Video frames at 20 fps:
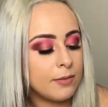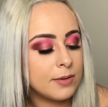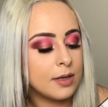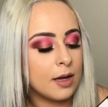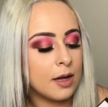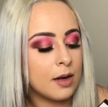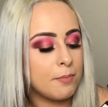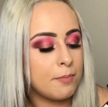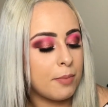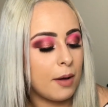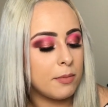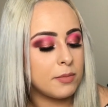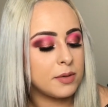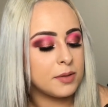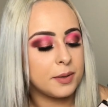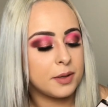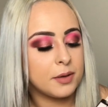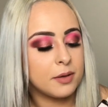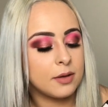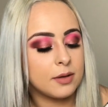I was kind of
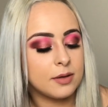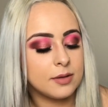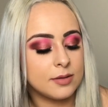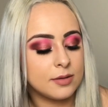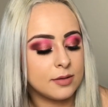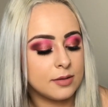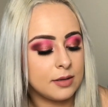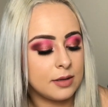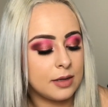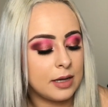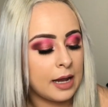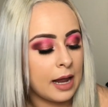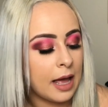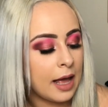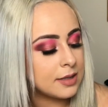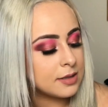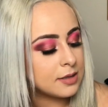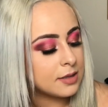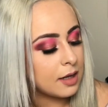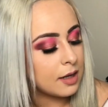bummed because it
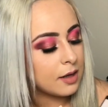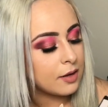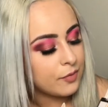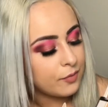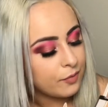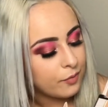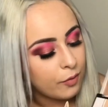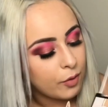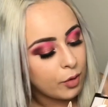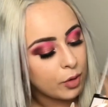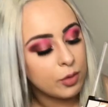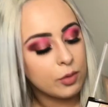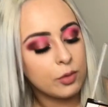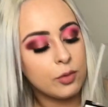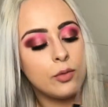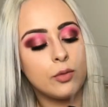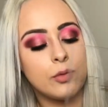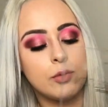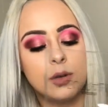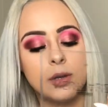has like
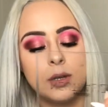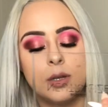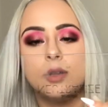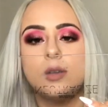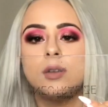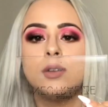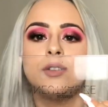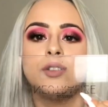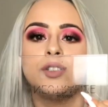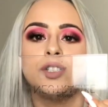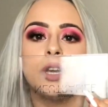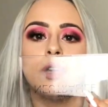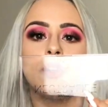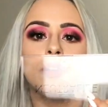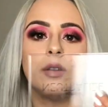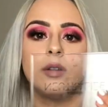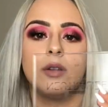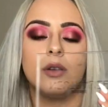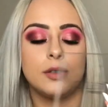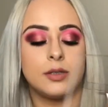foil
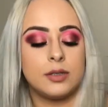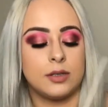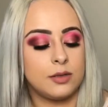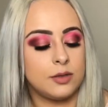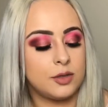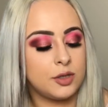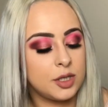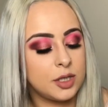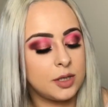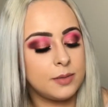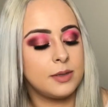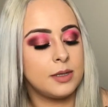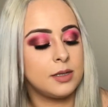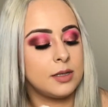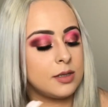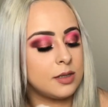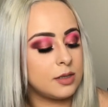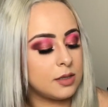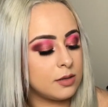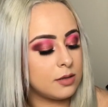shadows and
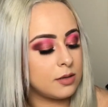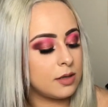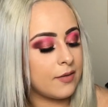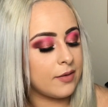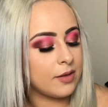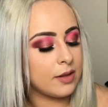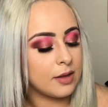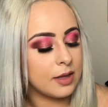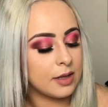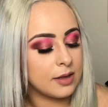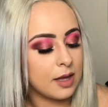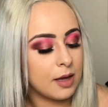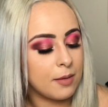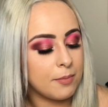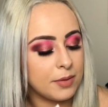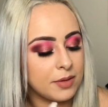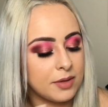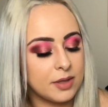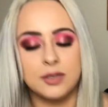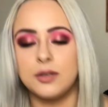shimmers and everything like that,
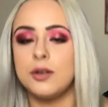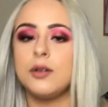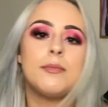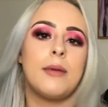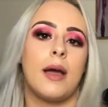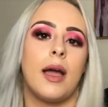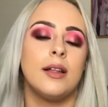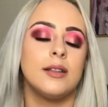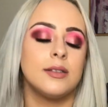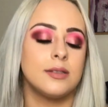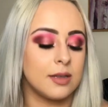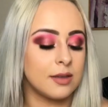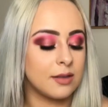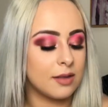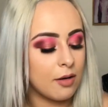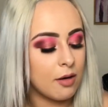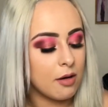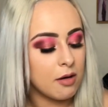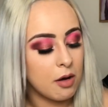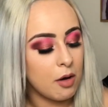but there's no mattes. Like,
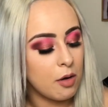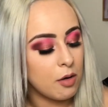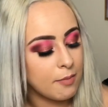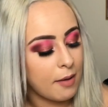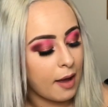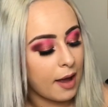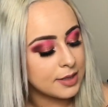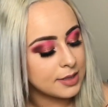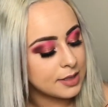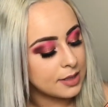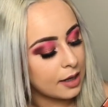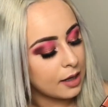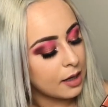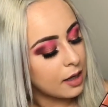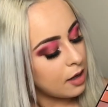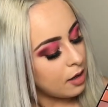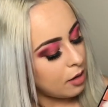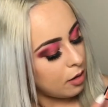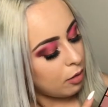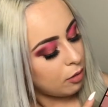there are no mattes. Like,
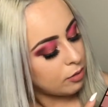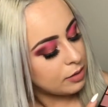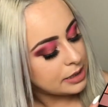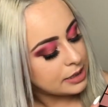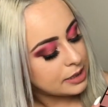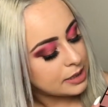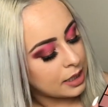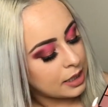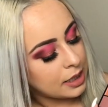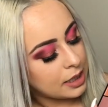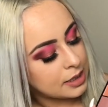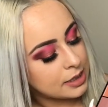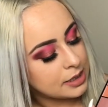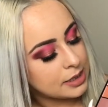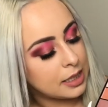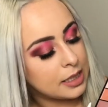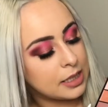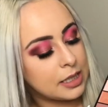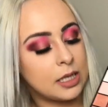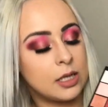all these dark colors
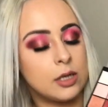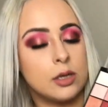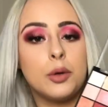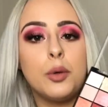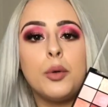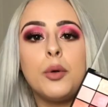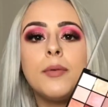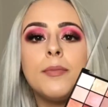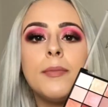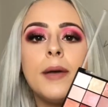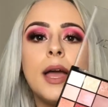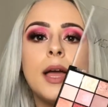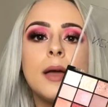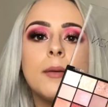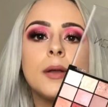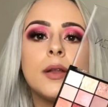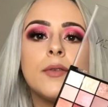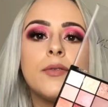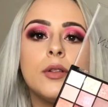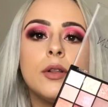down here look matte,
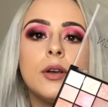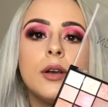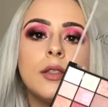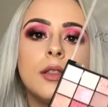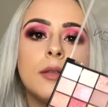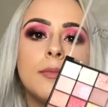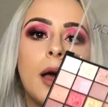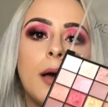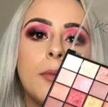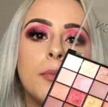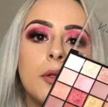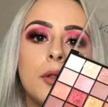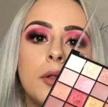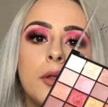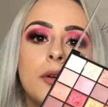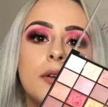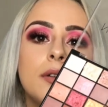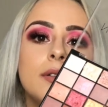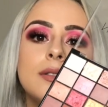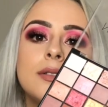but if you look at them up
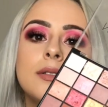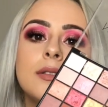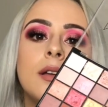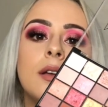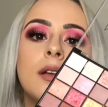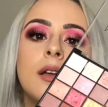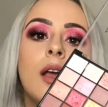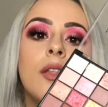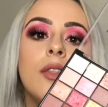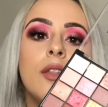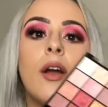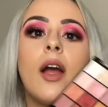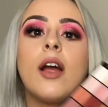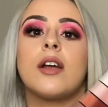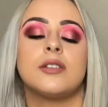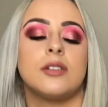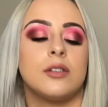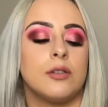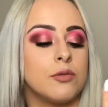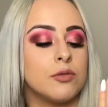close, they're
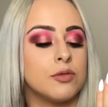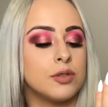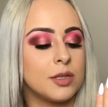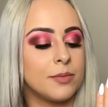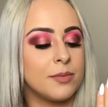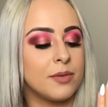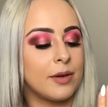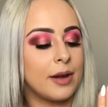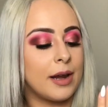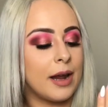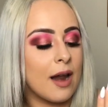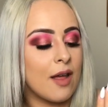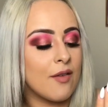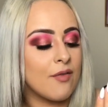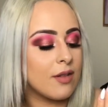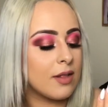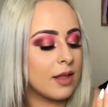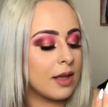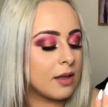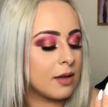actually all shimmery, and I
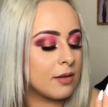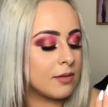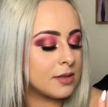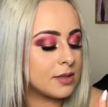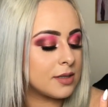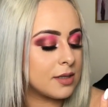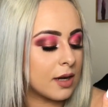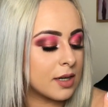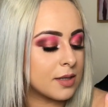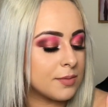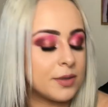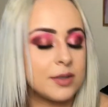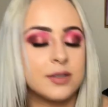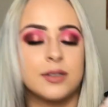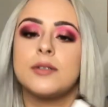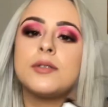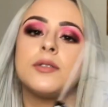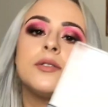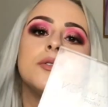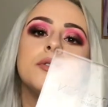feel like it sucked because
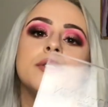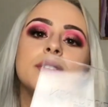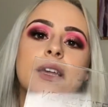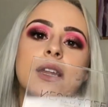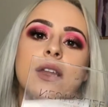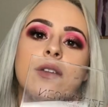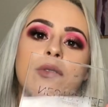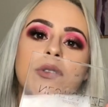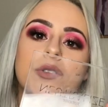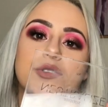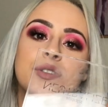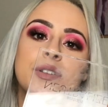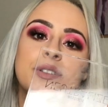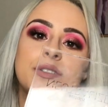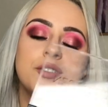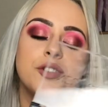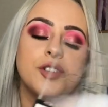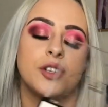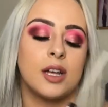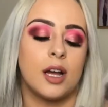I couldn't use any for a
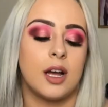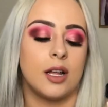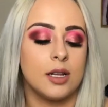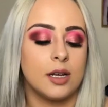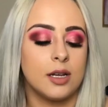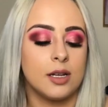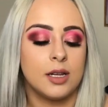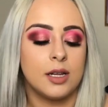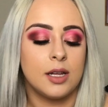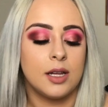transition color.